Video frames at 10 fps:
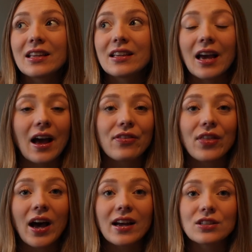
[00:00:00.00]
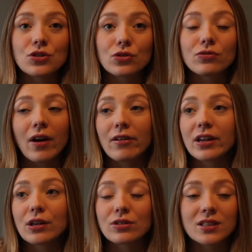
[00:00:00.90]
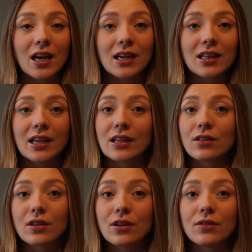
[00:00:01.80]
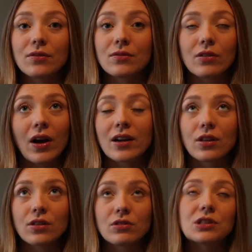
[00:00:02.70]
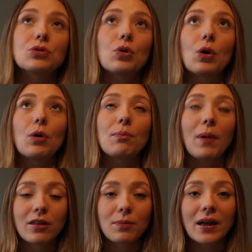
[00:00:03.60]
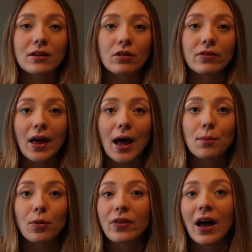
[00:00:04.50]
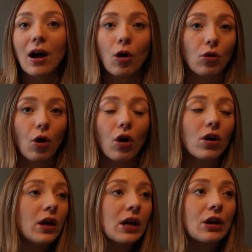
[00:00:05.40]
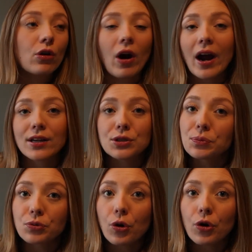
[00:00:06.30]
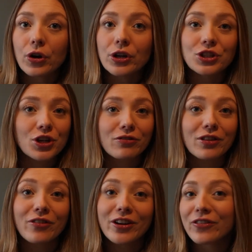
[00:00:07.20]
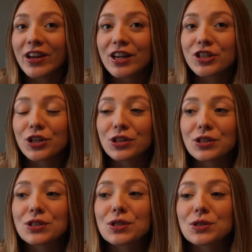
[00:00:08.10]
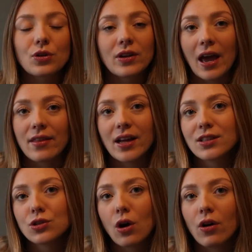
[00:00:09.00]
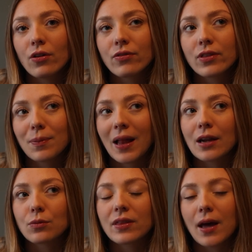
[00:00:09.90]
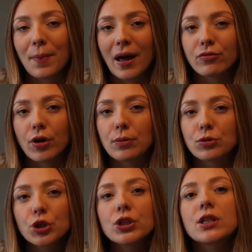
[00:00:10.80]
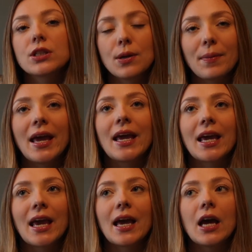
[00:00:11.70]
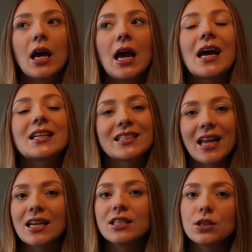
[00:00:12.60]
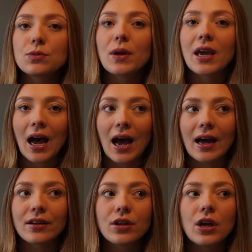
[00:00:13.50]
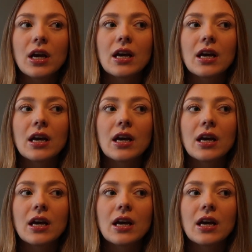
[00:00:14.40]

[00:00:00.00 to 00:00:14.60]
yeah, that is just very unsightly, the fact that there is no bath panel there, but that all got cracked and broken during the renovations. So yeah, that's sort of the plan with that bathroom, just to make it as nice as we can